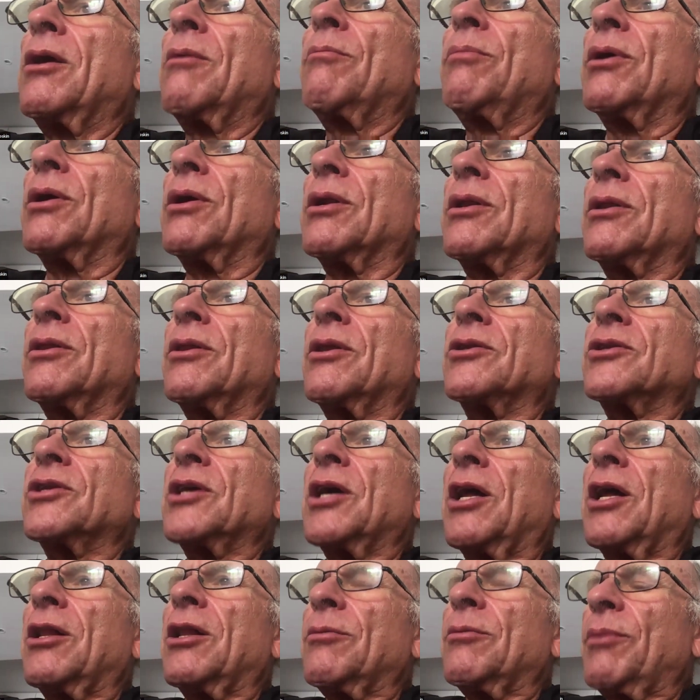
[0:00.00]
But the
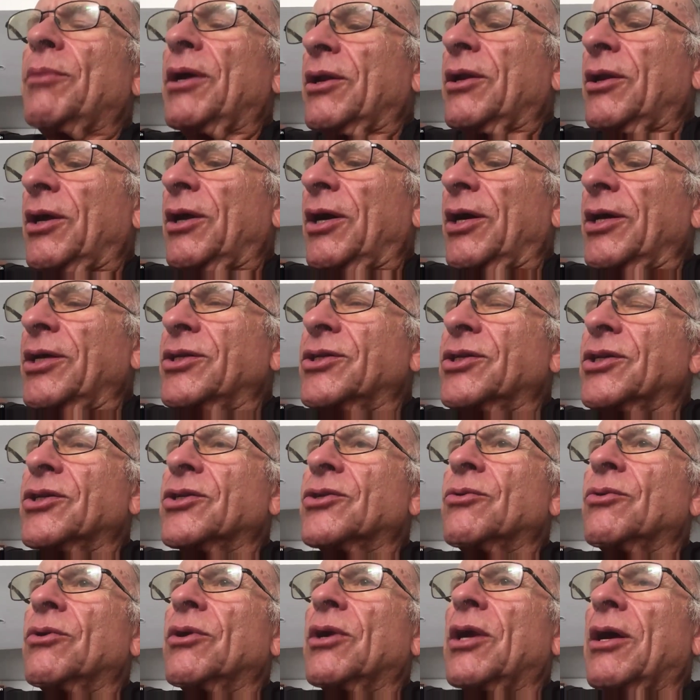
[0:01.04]
Taliban and
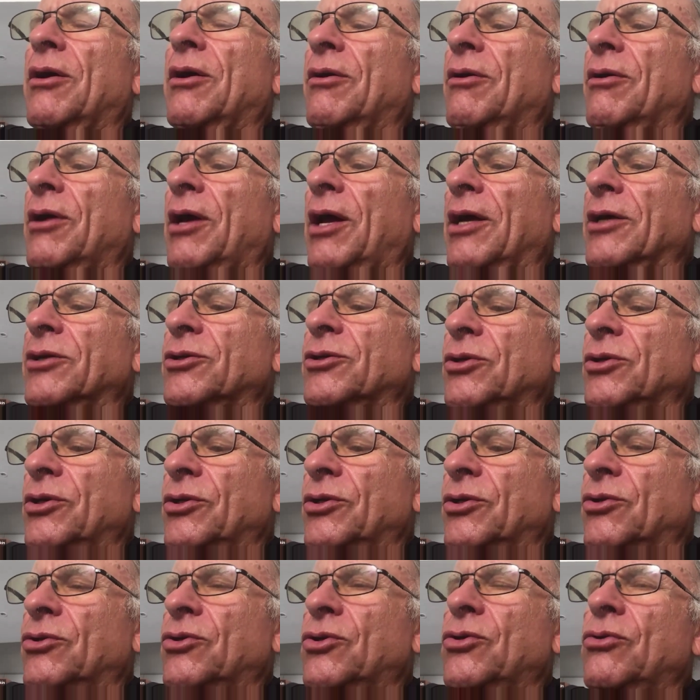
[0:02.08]
ISIS are actually
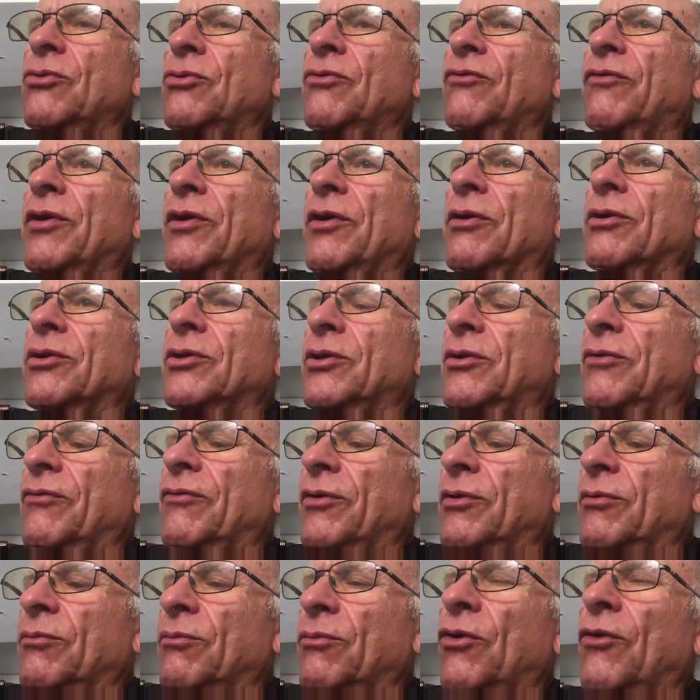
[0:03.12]
two very
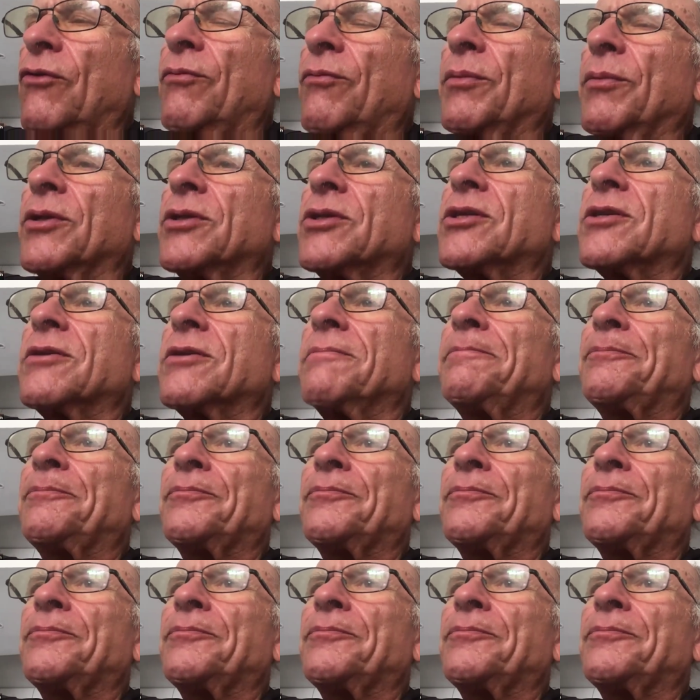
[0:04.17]
different movements,